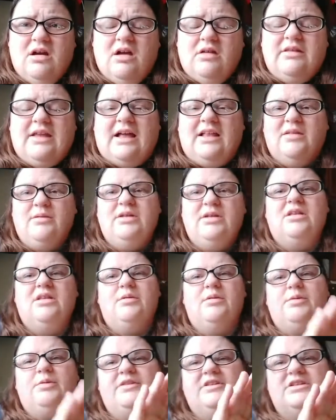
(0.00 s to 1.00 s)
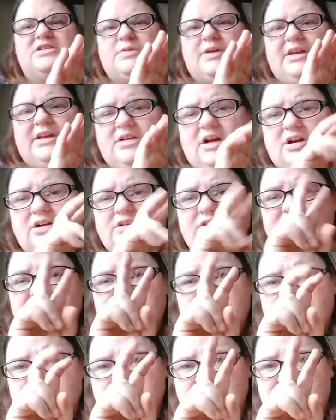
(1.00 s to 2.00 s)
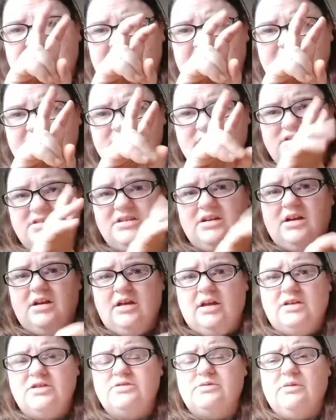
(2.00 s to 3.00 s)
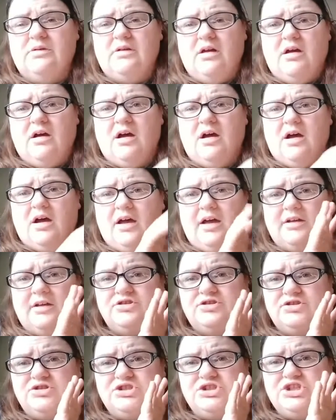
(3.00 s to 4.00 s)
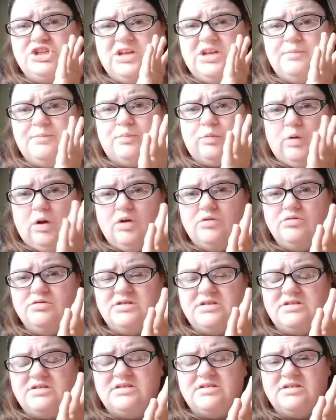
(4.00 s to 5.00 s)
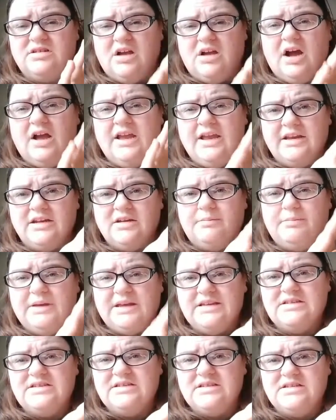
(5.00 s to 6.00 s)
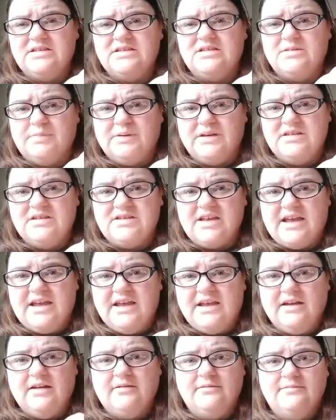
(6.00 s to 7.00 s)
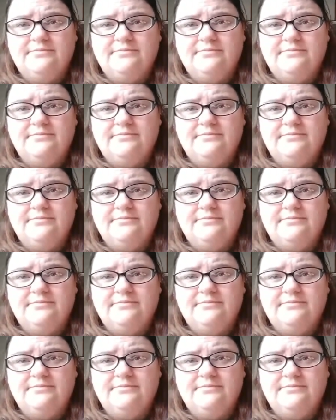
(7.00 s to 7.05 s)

Now, let me put it this way. Our steaks is cheap roasts cut into pieces to be steak.